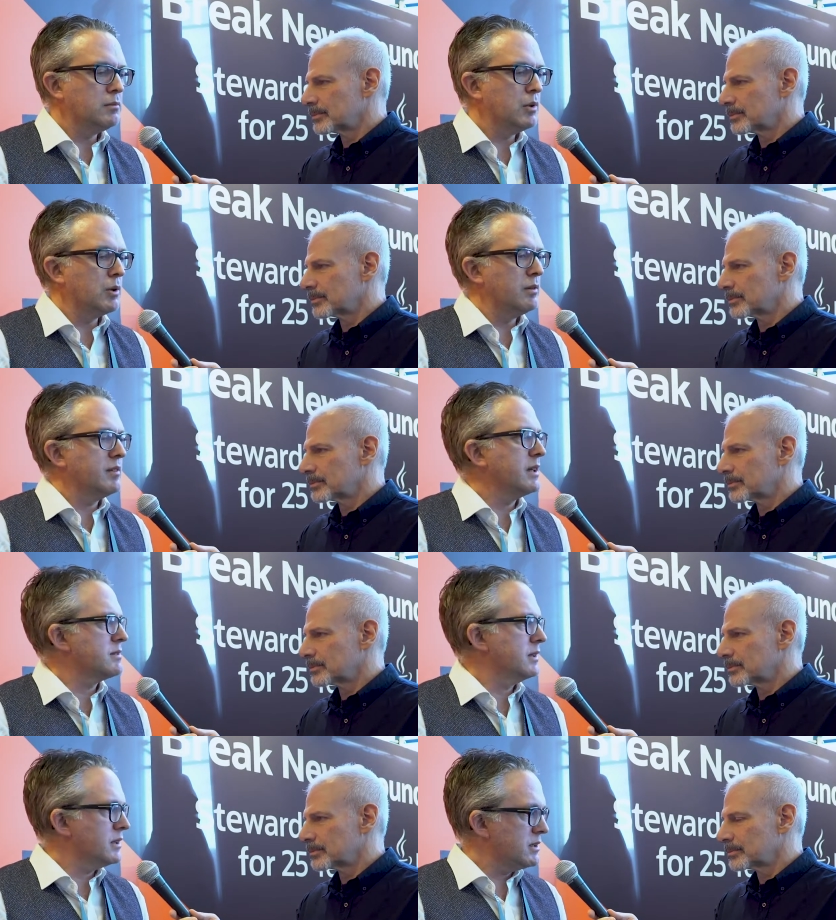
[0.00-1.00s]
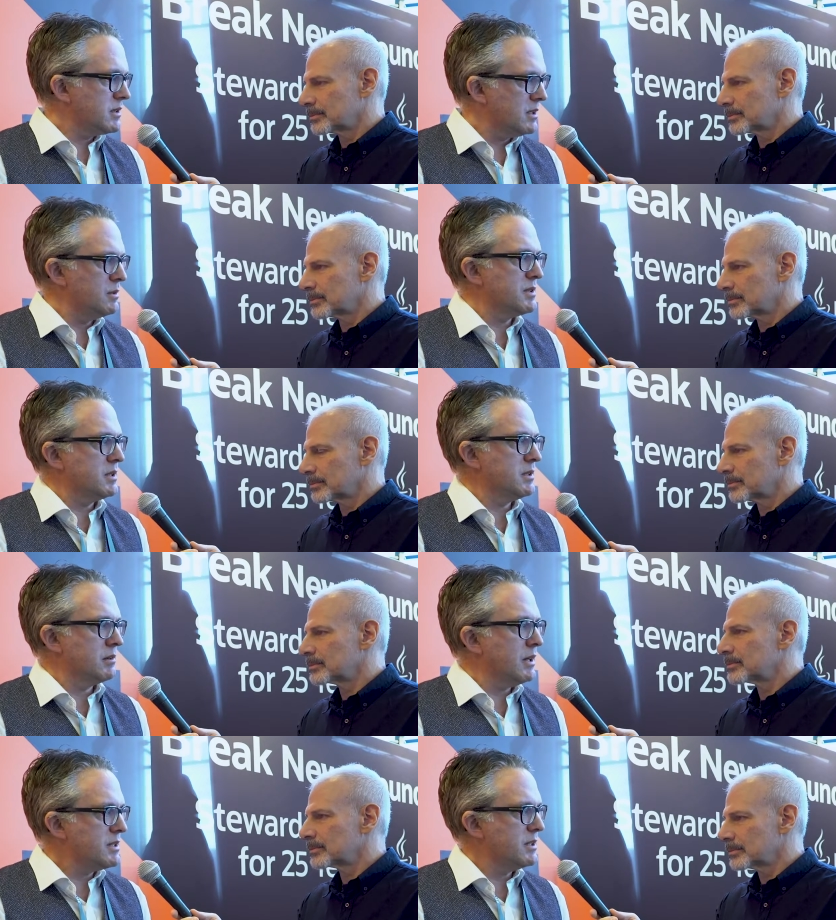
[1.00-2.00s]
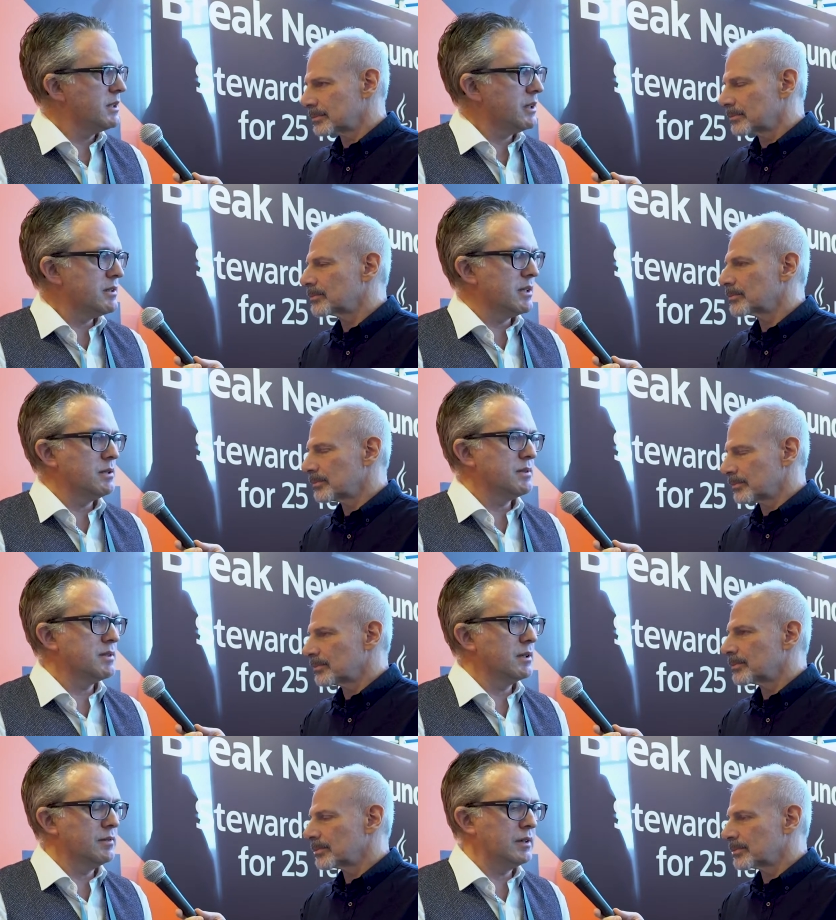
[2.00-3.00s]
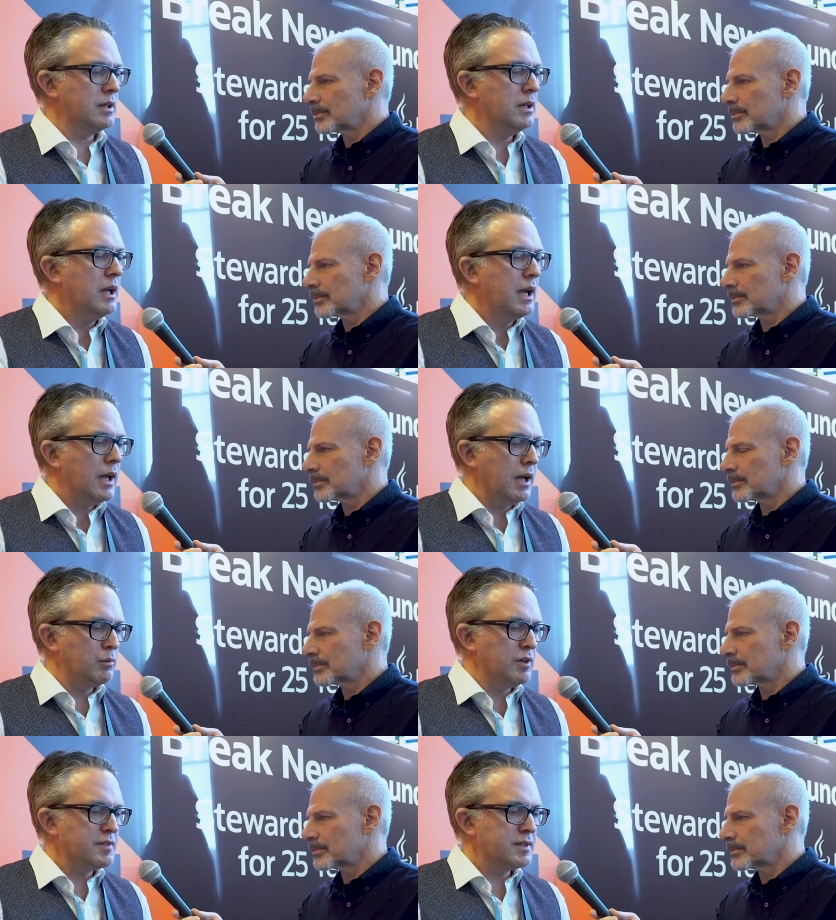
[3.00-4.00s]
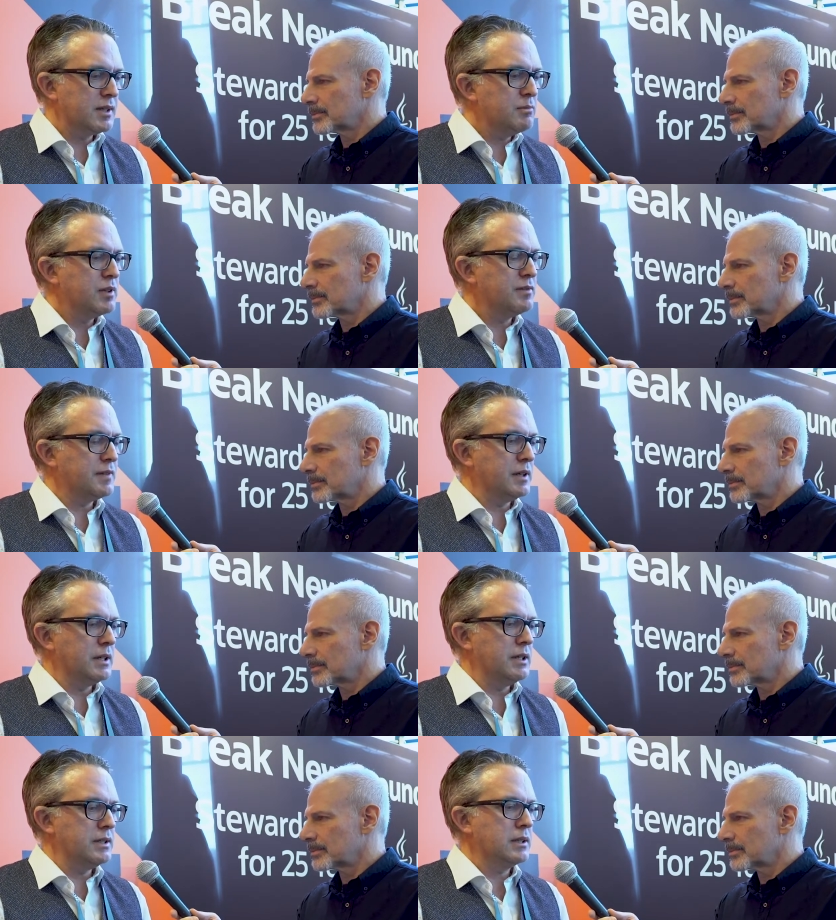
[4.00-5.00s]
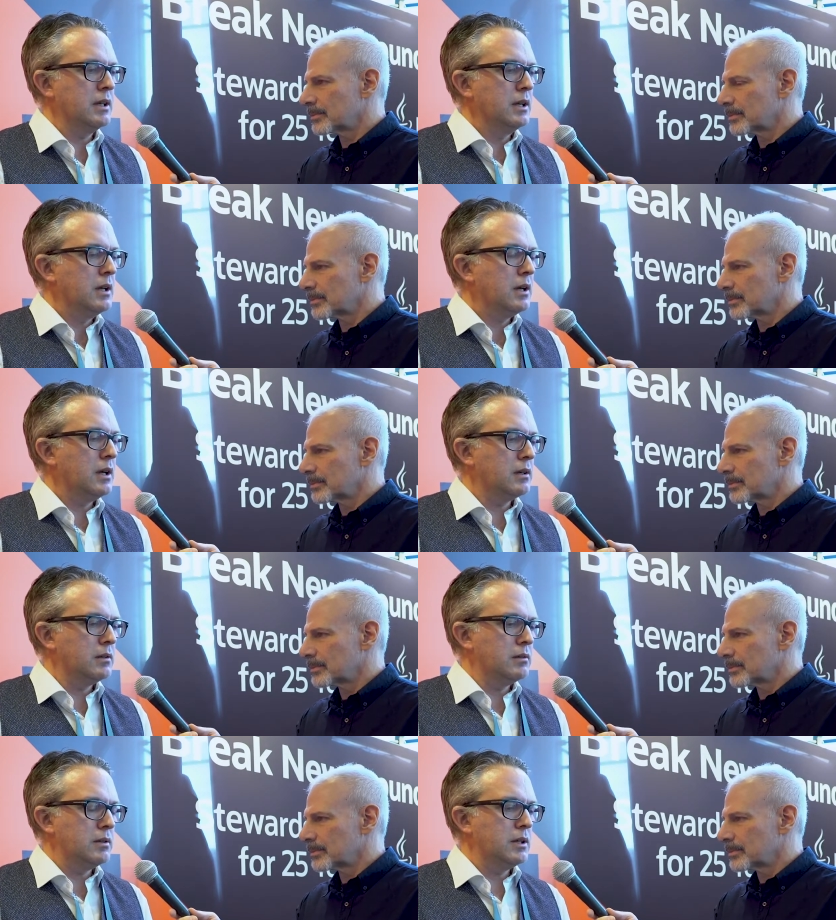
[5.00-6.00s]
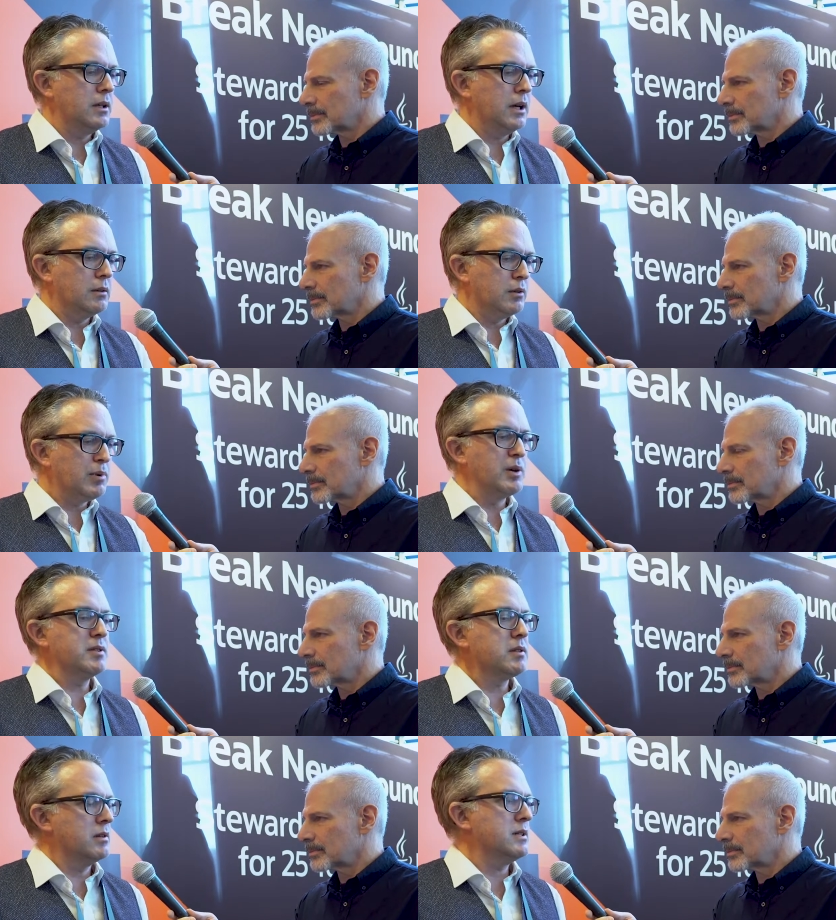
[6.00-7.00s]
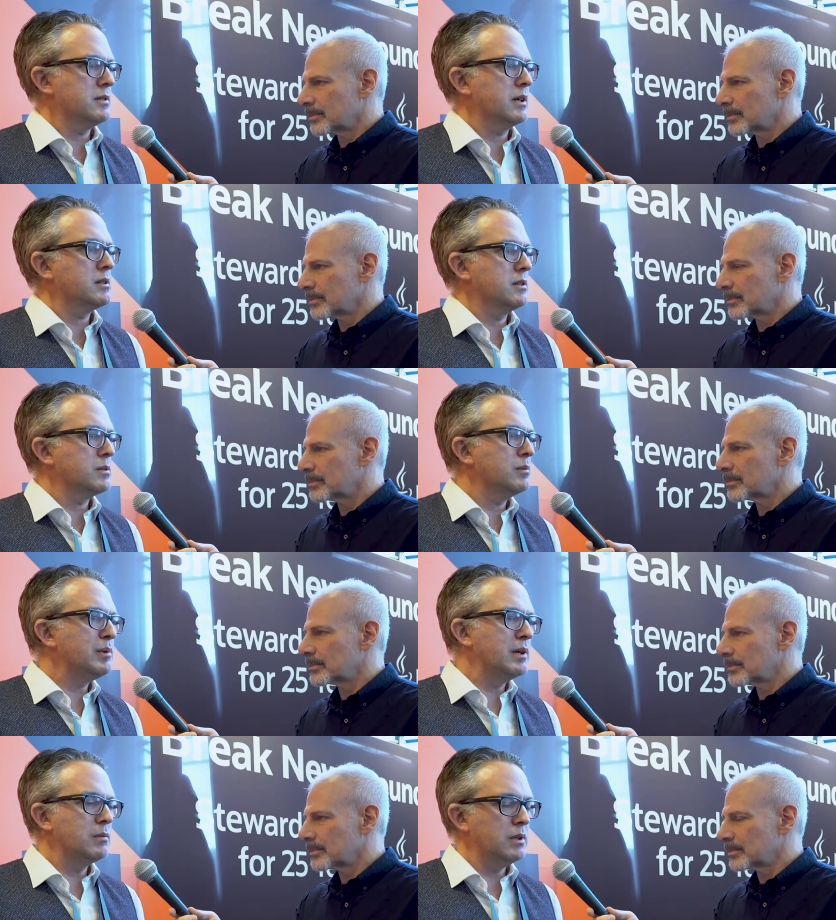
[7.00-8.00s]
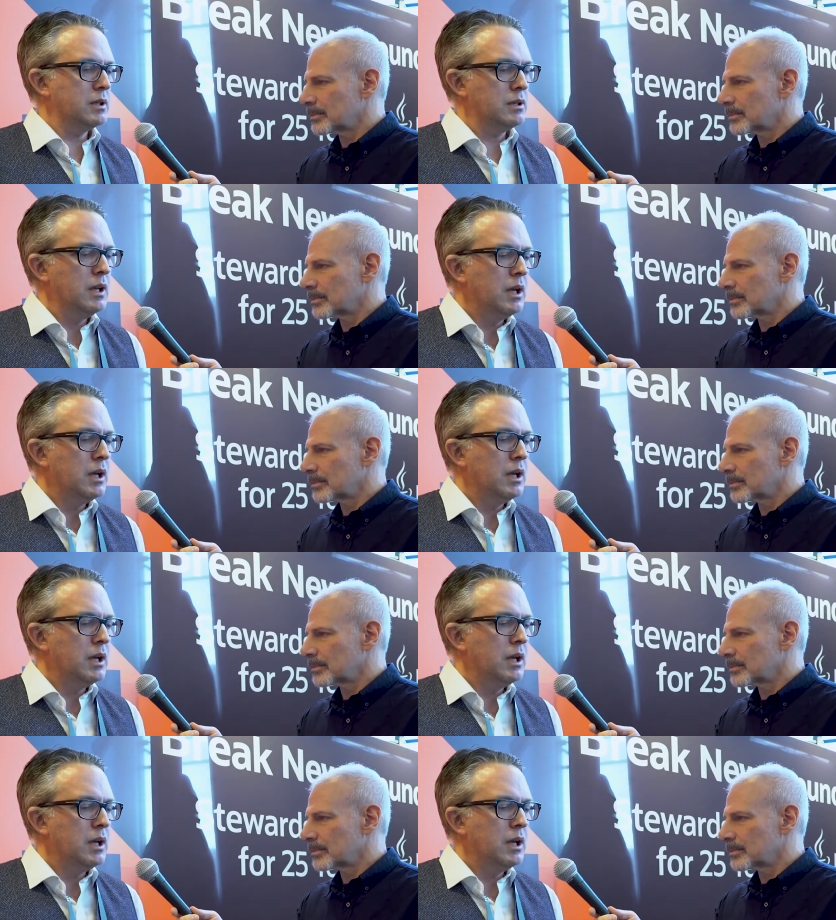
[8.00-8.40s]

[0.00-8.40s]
Speaker 1: more on things like continuous integration and continuous delivery, and we've simplified our uh, repository structure to a point where